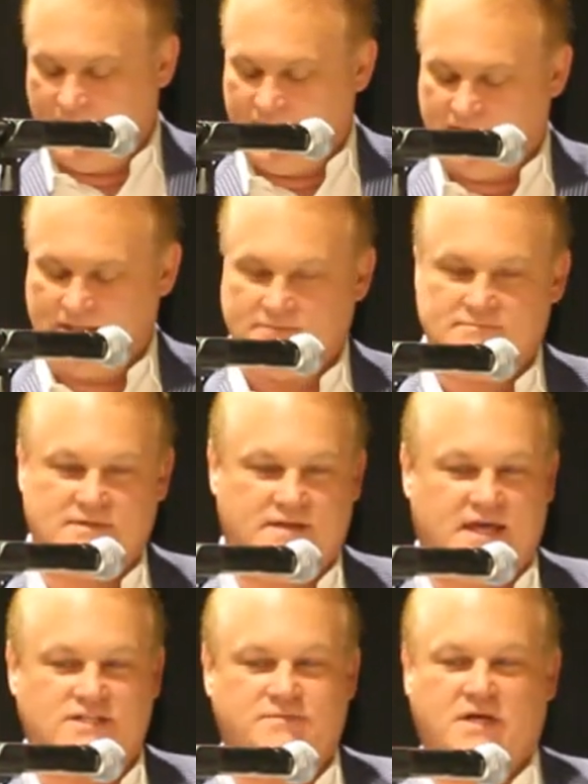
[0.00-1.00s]

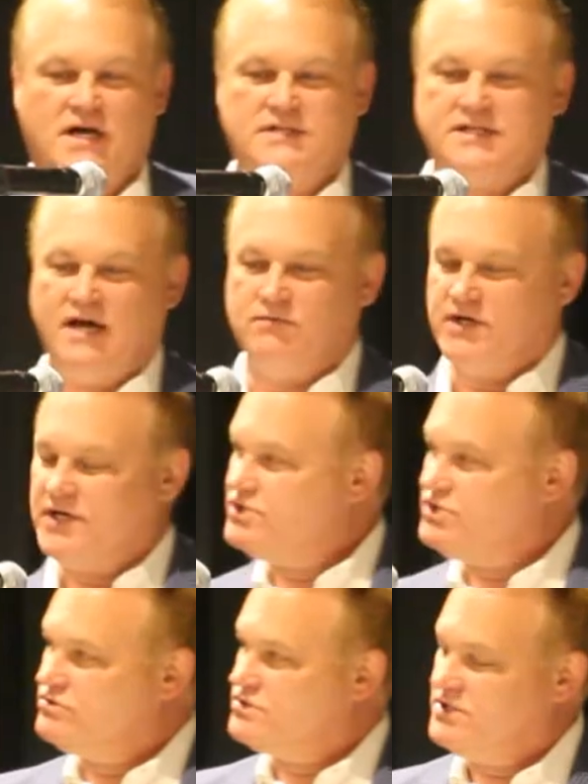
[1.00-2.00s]
And that's because I wanted
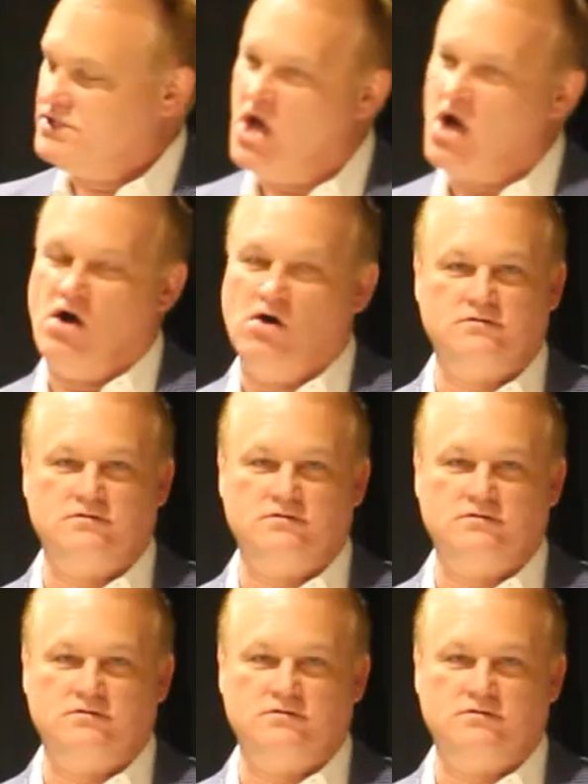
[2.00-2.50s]
you to know